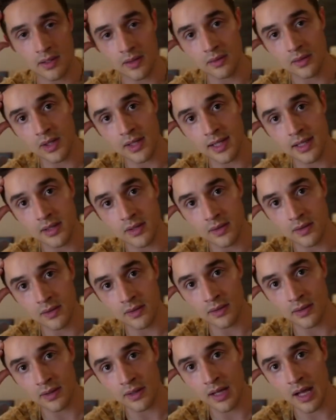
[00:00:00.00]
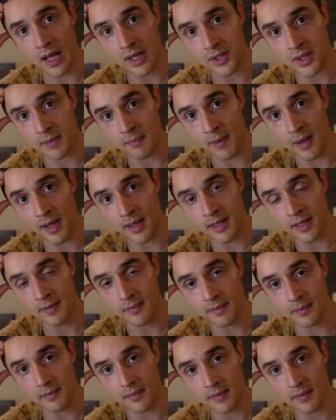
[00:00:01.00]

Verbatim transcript: know look into their akashic body